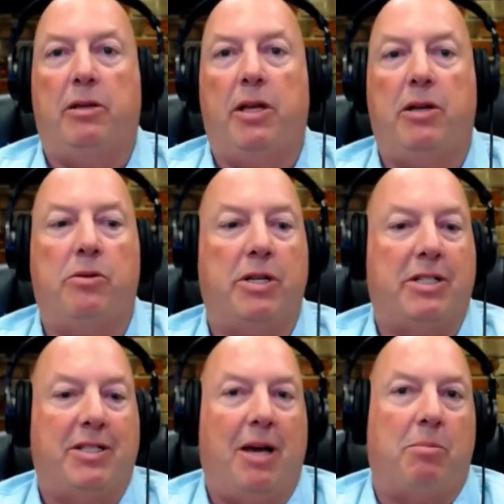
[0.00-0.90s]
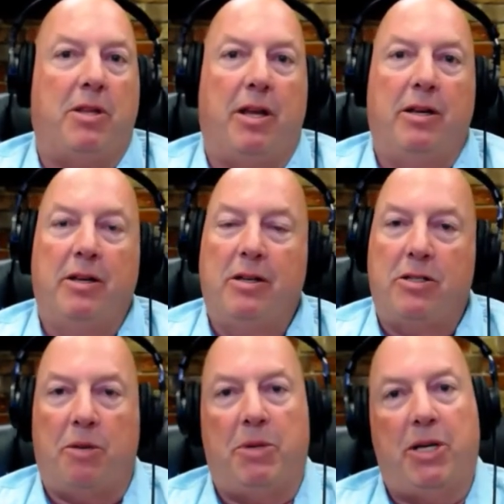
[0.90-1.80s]
They don't accept that
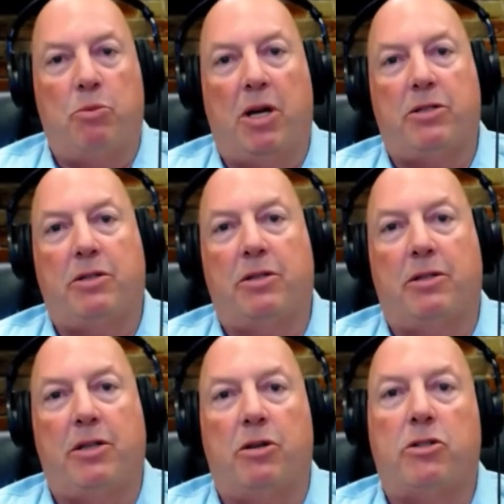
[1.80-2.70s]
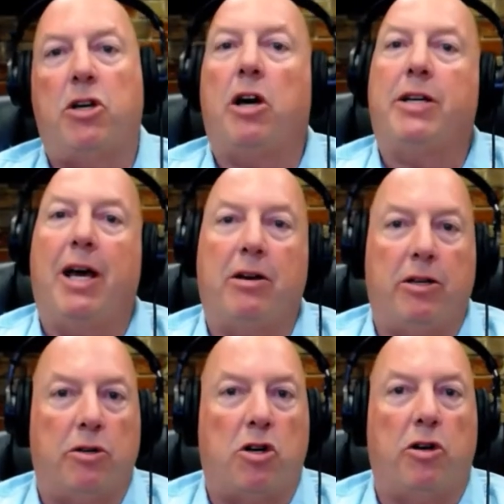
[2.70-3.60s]
somebody wants to, talk down to
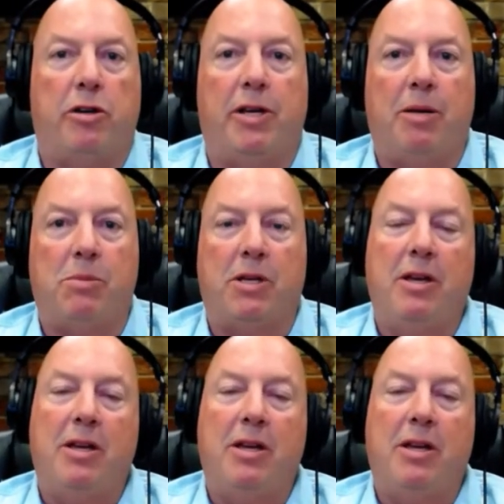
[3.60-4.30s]
you and call you names.